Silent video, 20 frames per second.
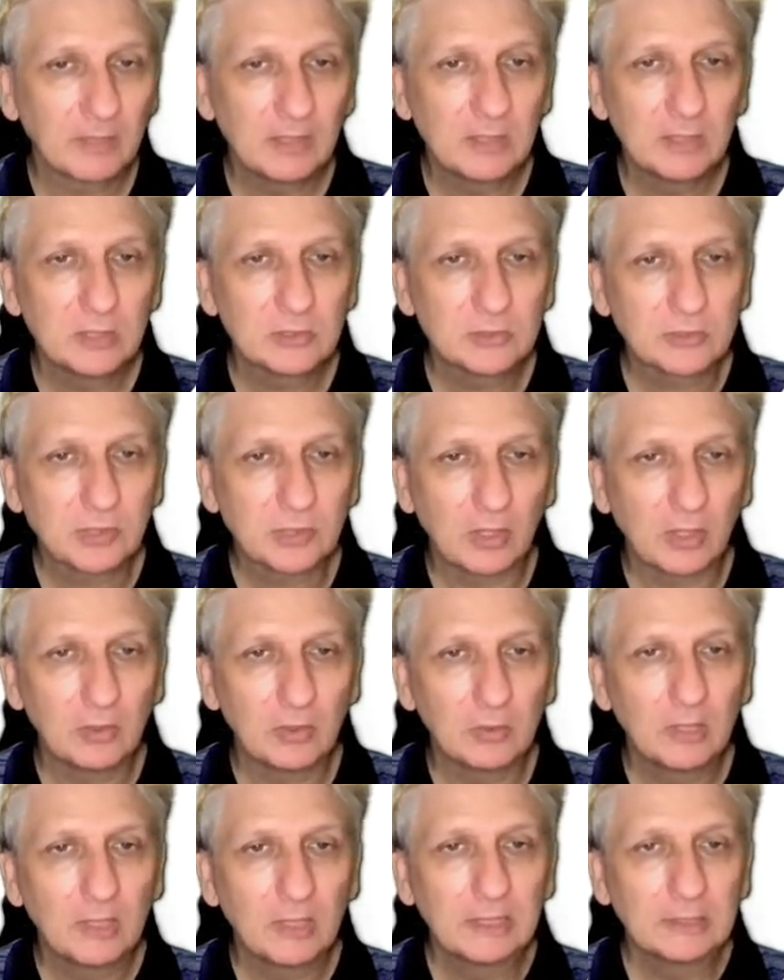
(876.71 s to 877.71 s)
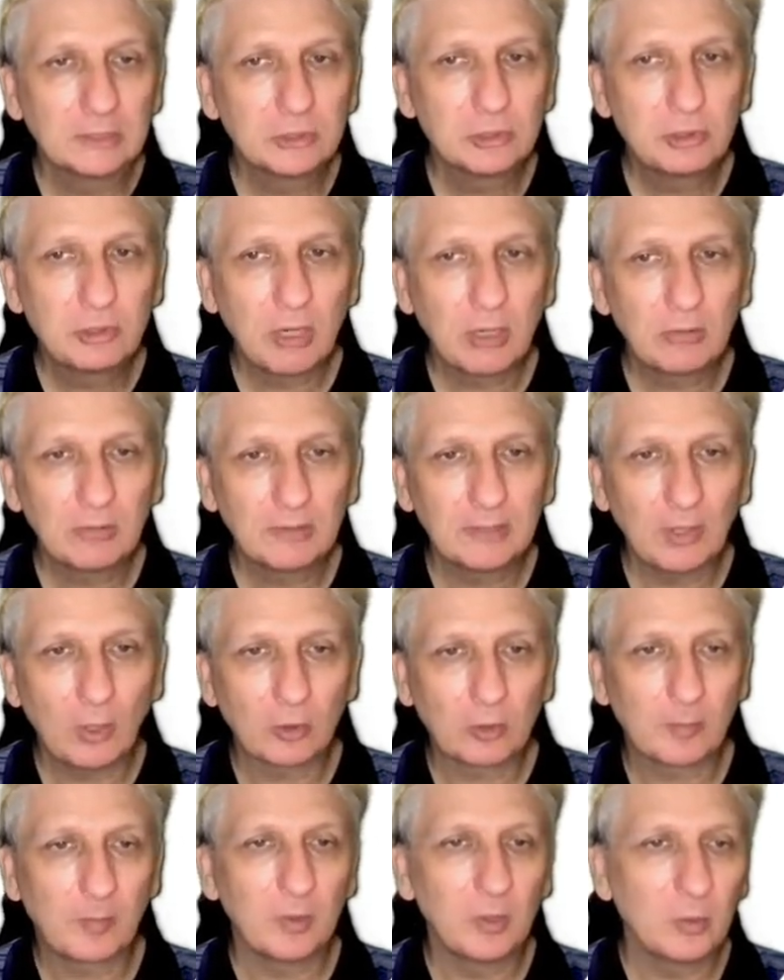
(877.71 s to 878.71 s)
So generally,
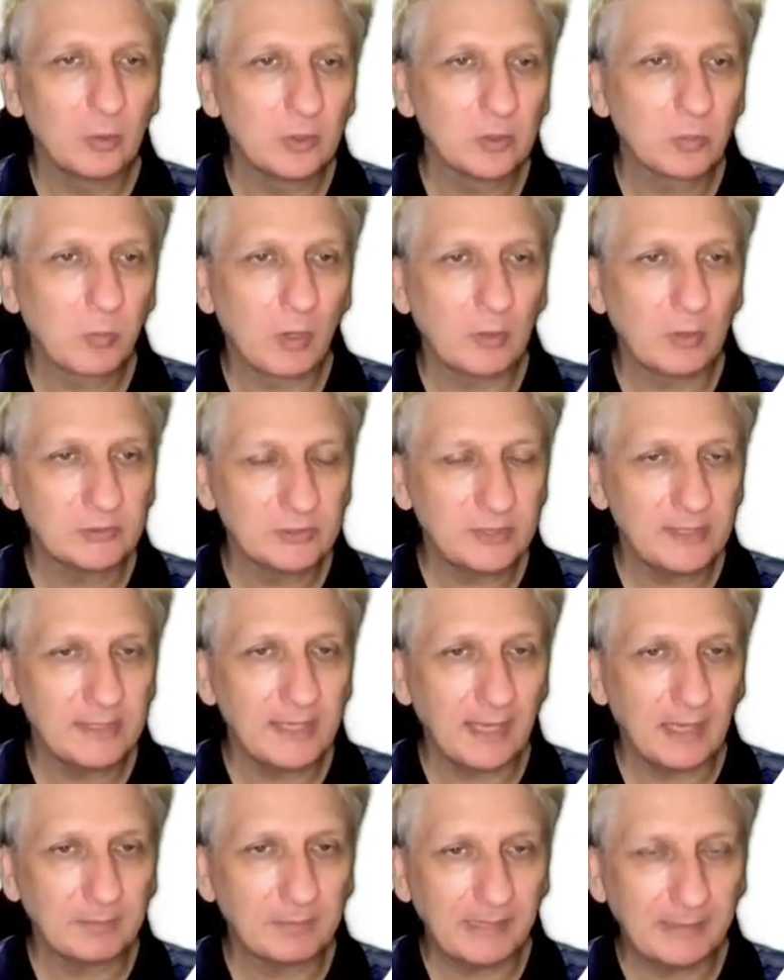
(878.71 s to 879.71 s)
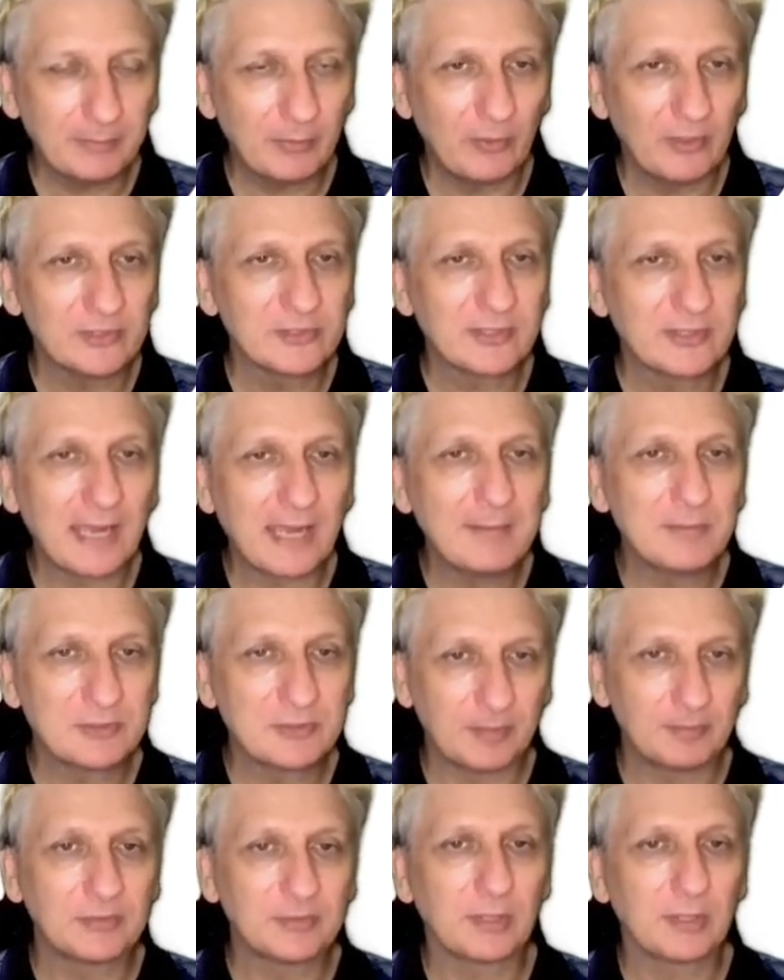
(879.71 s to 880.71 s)
entrepreneurs won't seek out people the same as
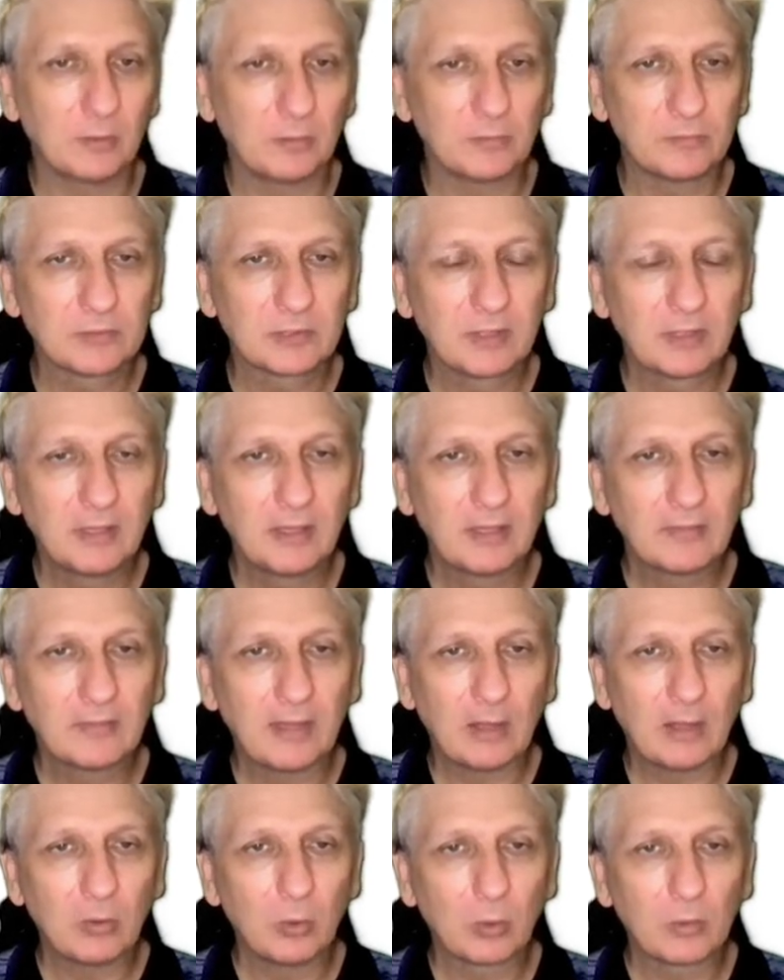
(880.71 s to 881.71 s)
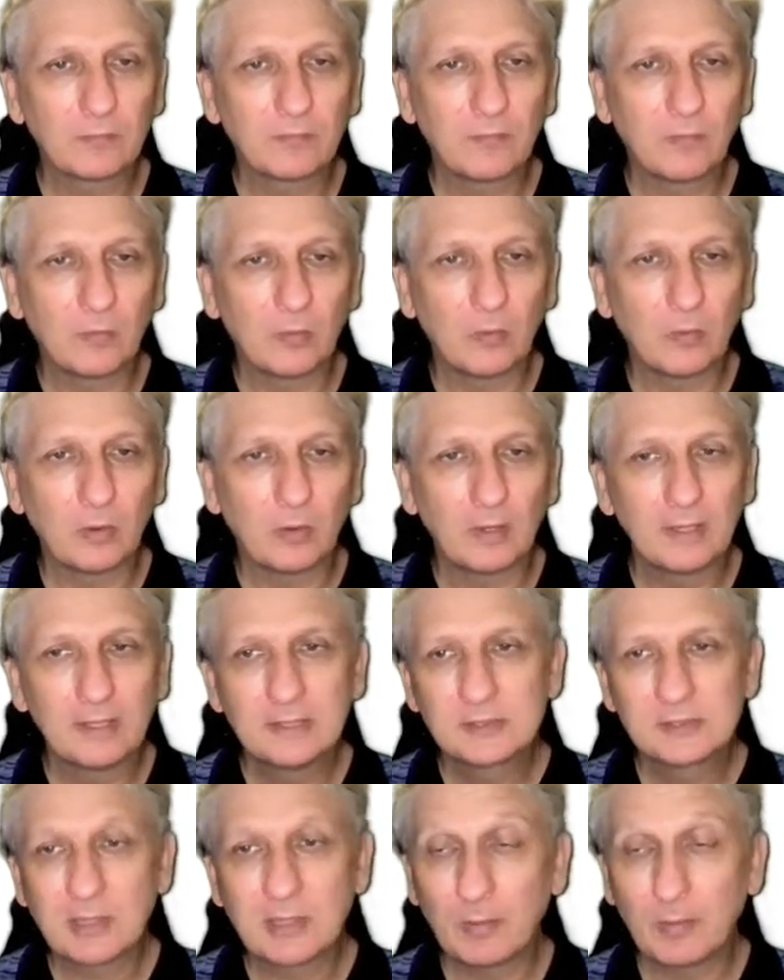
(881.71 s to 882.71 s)
themselves. They'll look for
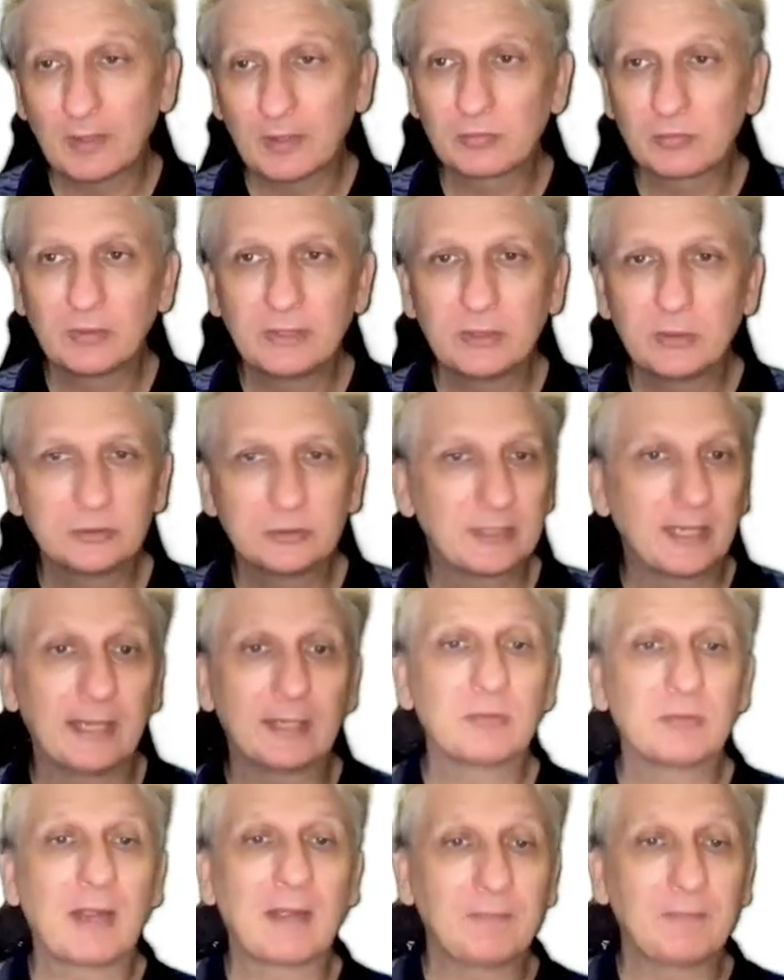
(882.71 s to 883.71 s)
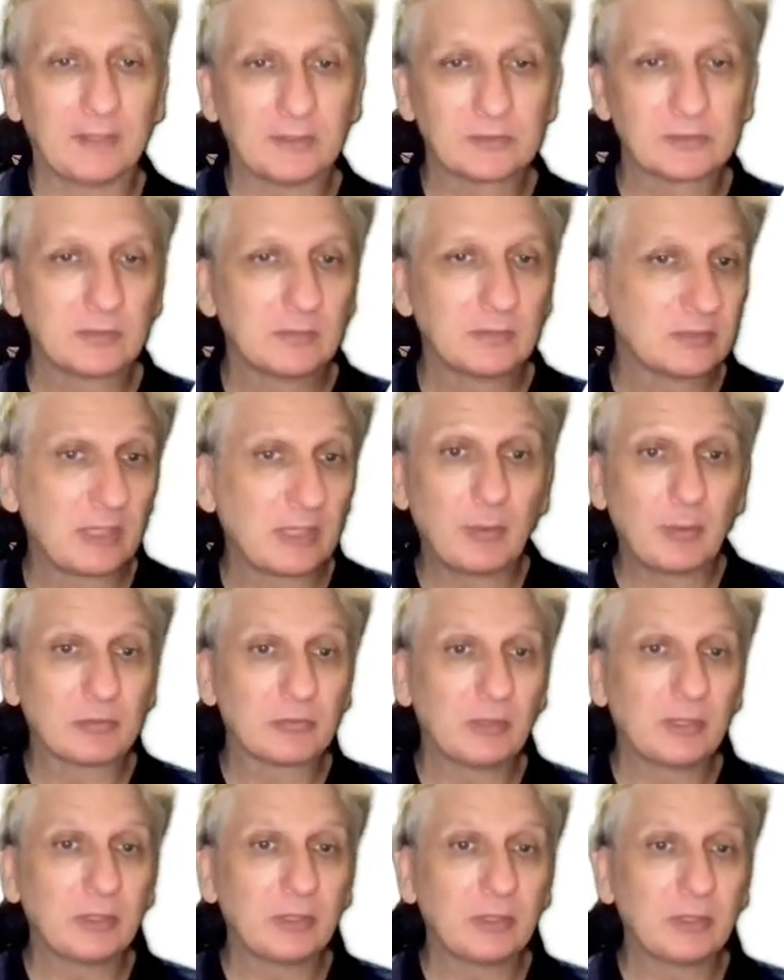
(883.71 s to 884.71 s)
someone that's really good, say, at graphics, someone that's
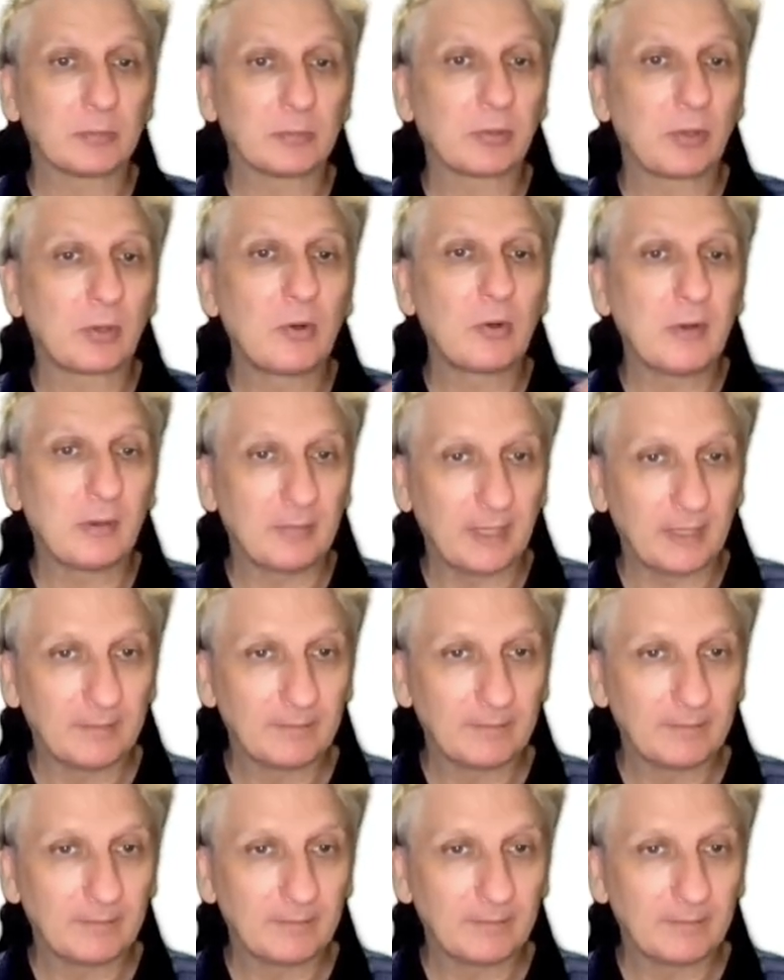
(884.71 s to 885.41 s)
really good at programming.